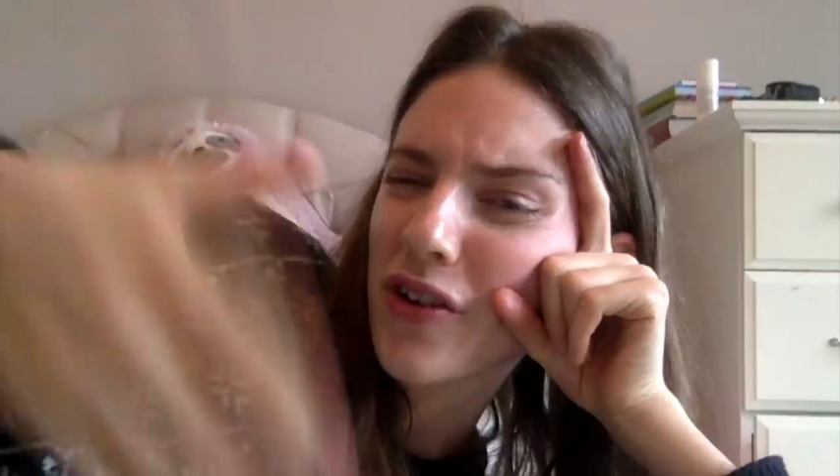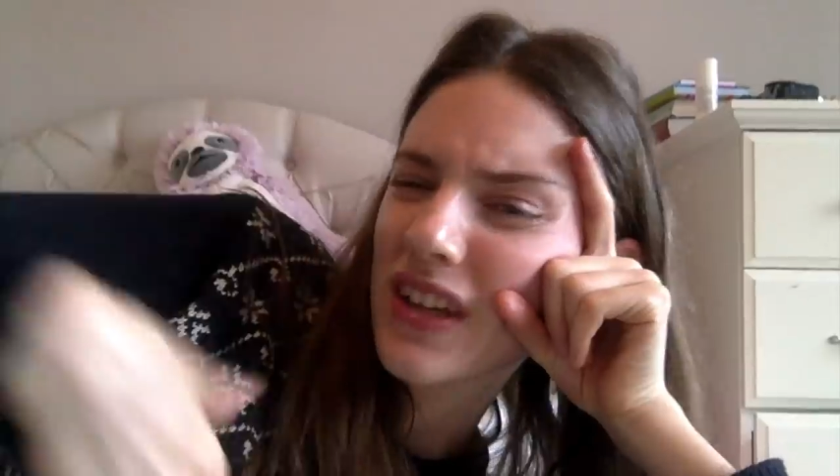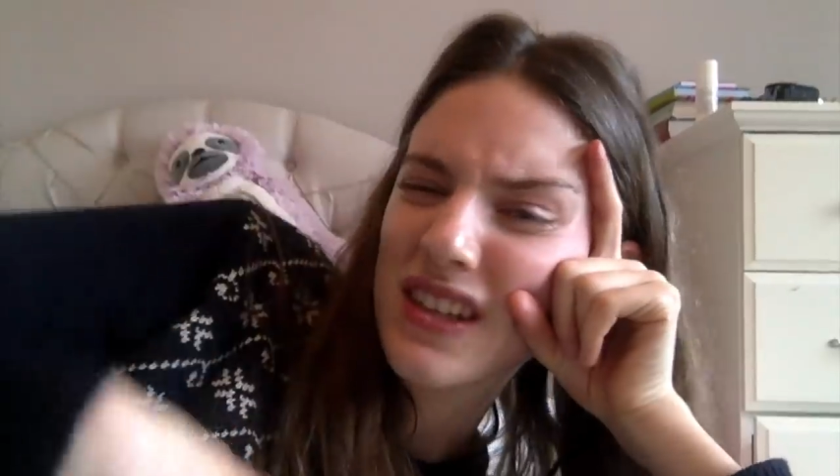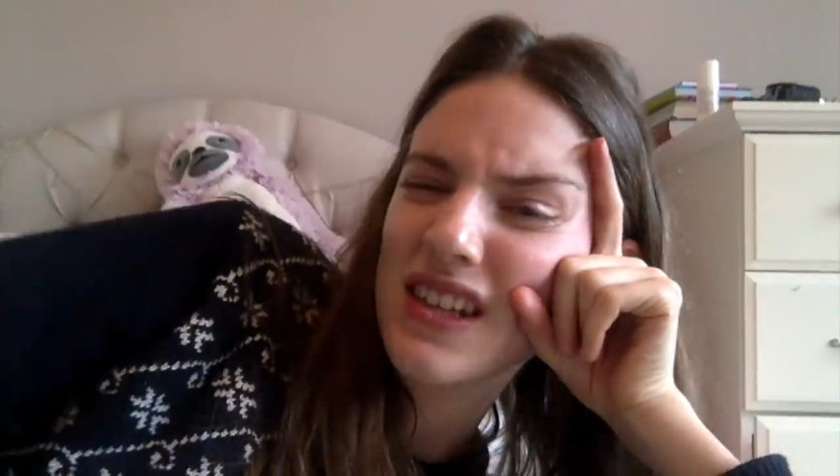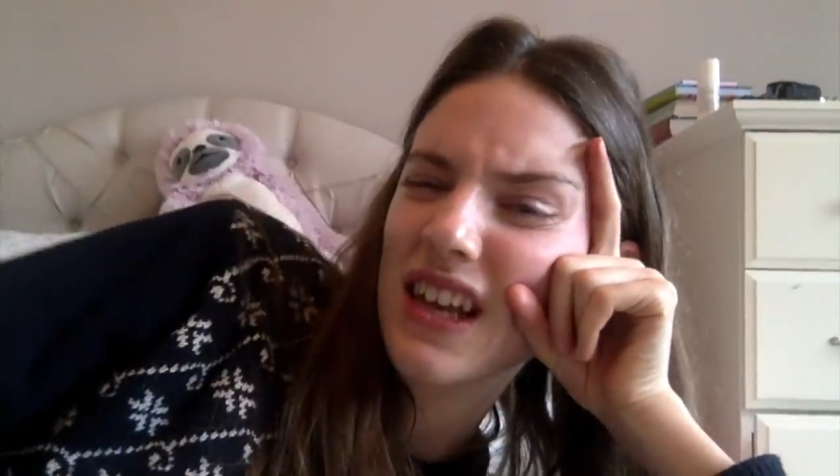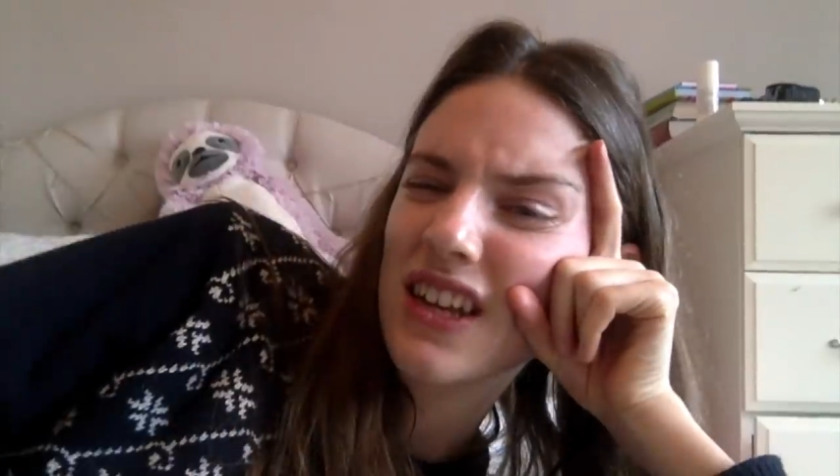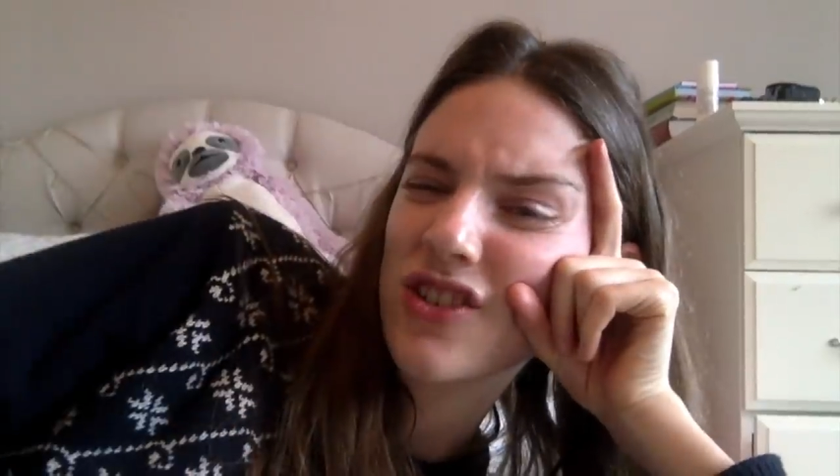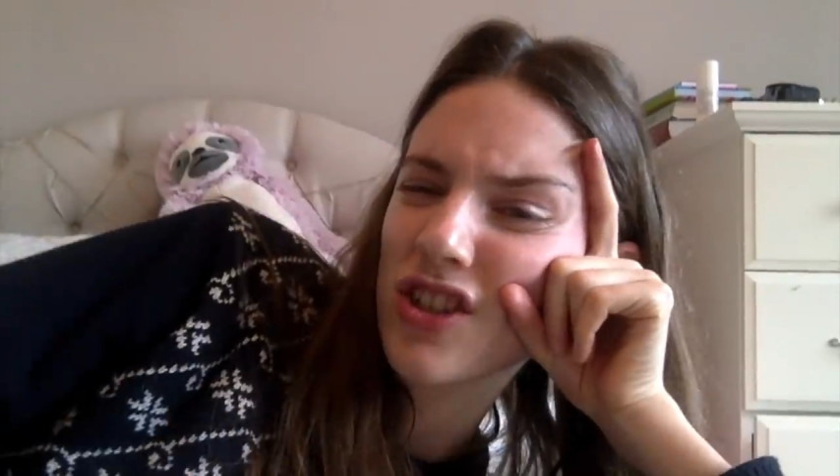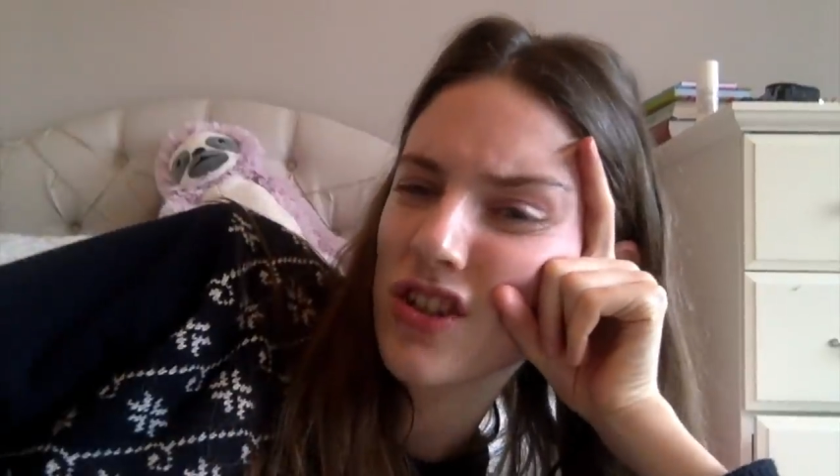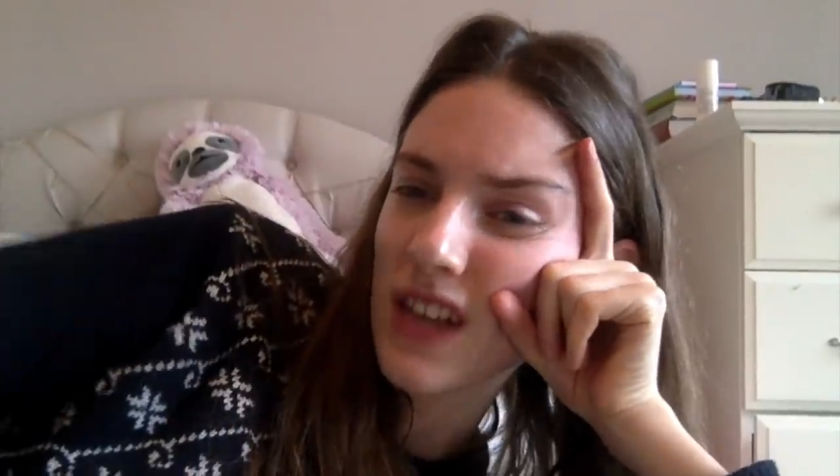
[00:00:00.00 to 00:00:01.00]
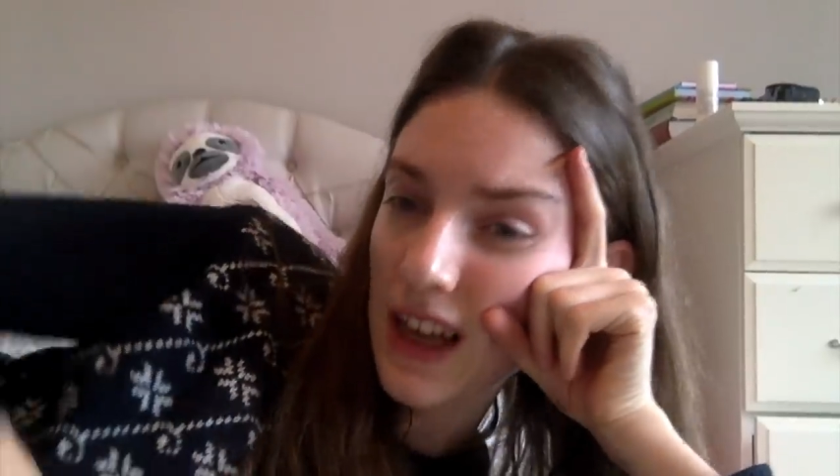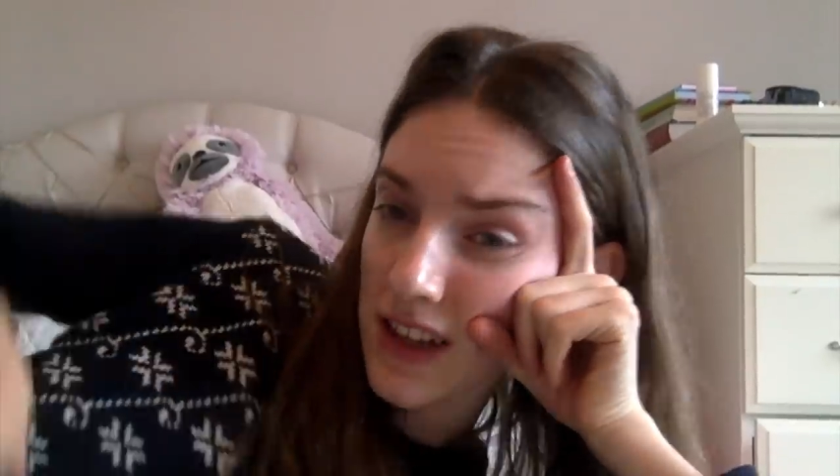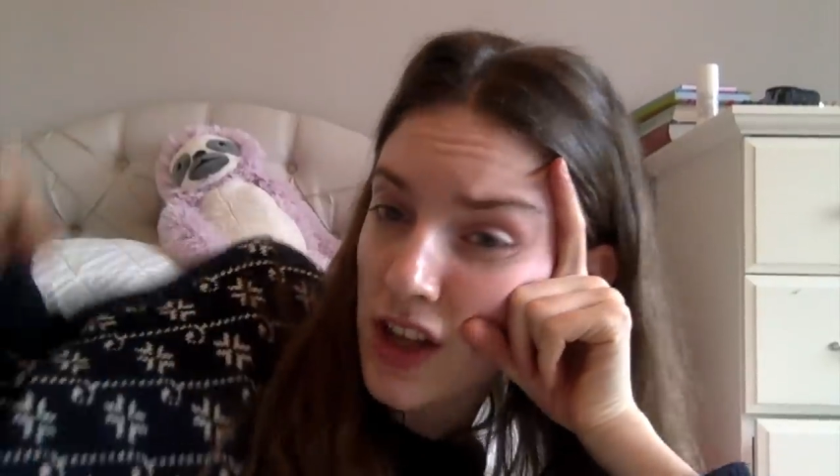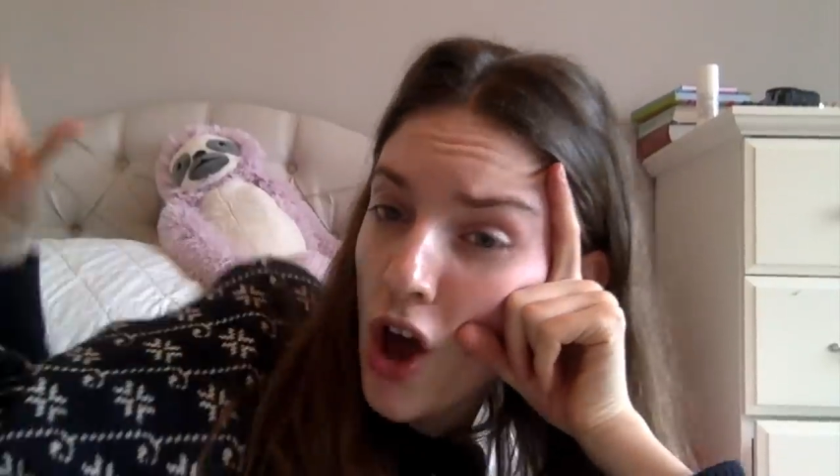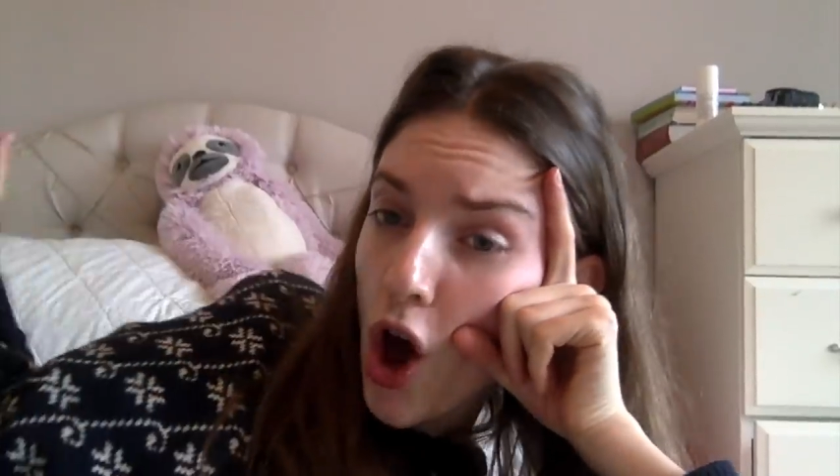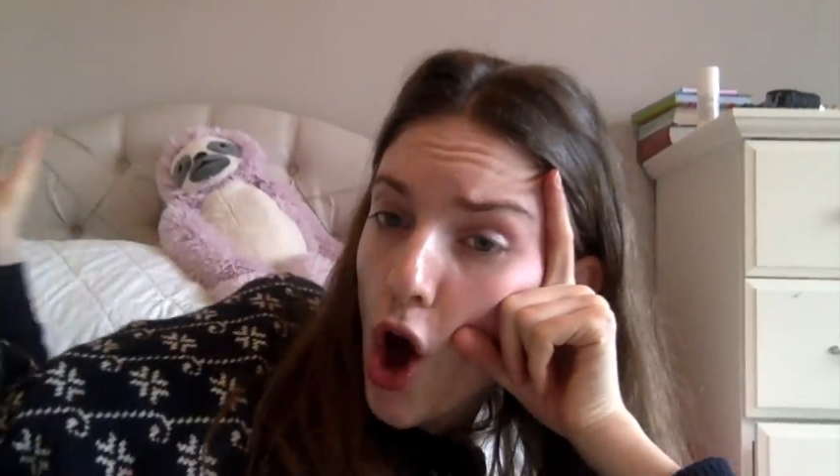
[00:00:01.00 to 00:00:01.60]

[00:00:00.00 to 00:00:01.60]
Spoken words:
you're going to see it in literally 2 seconds.